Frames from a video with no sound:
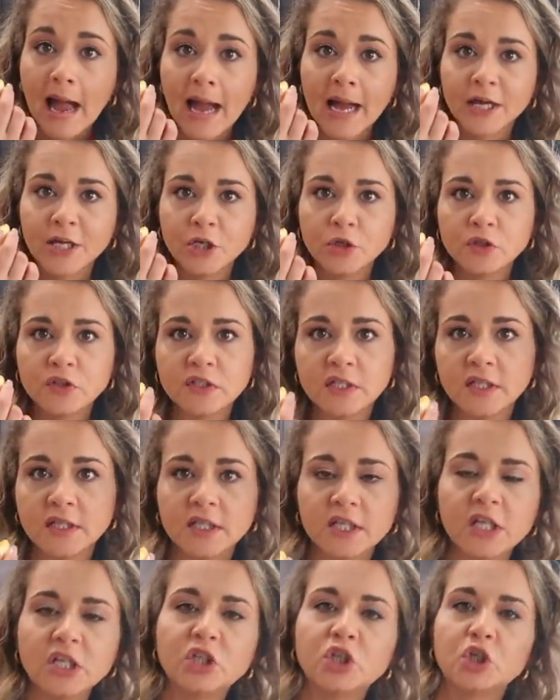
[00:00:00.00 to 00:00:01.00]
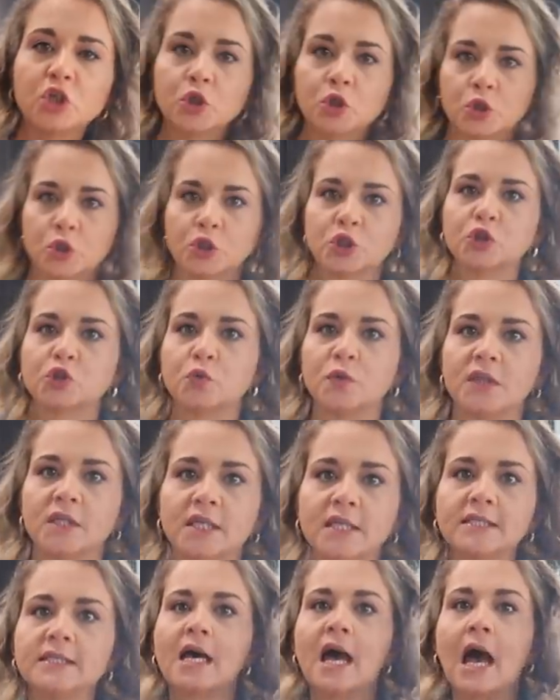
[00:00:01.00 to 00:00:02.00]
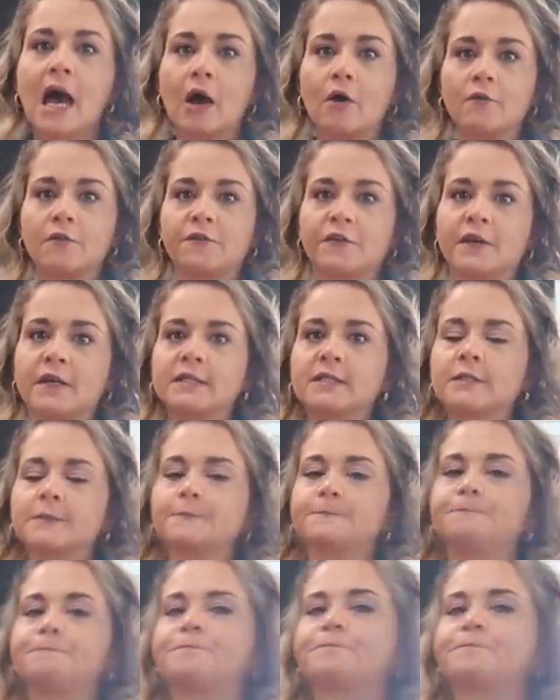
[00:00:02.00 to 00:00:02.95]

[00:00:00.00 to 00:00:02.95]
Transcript: I'm using these shoes with this outfit.